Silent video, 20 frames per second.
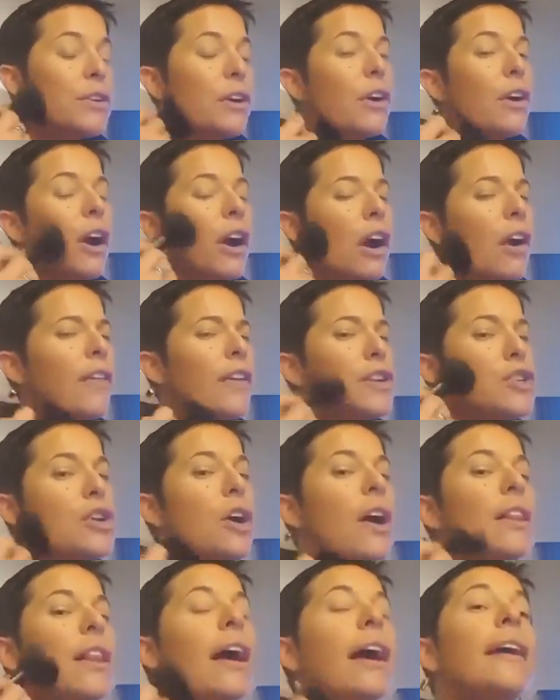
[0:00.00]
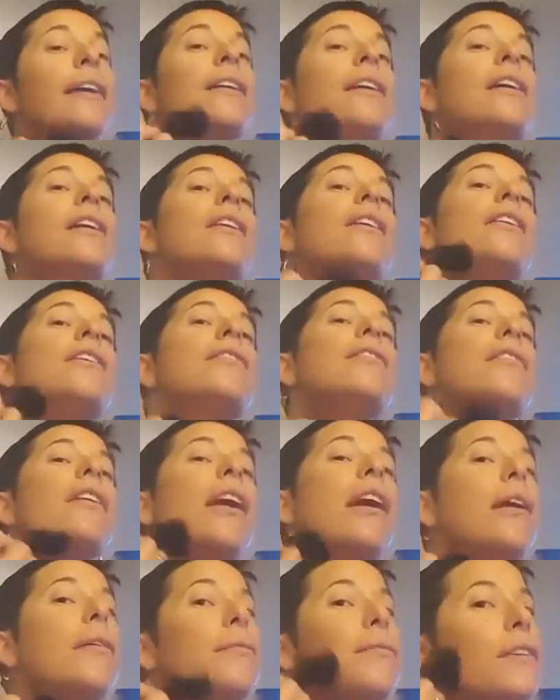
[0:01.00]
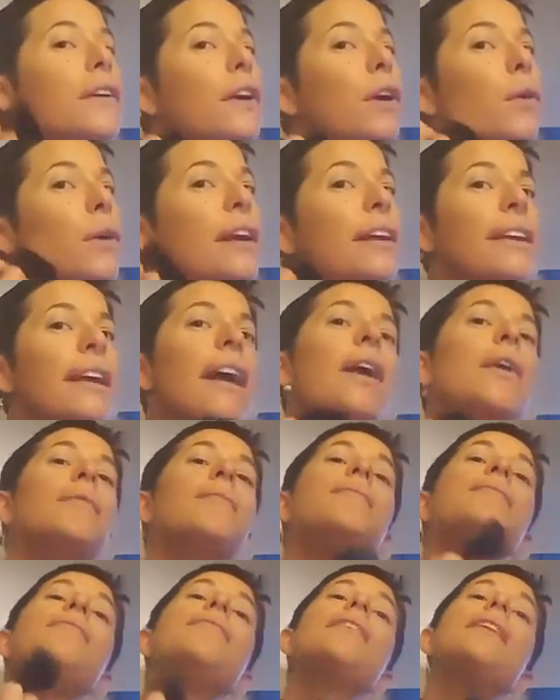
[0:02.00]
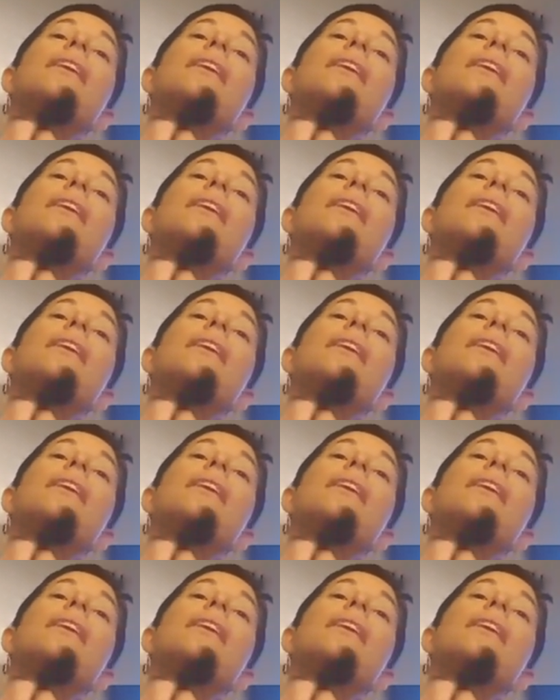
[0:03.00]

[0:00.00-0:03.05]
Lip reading: or on the jawline for going down.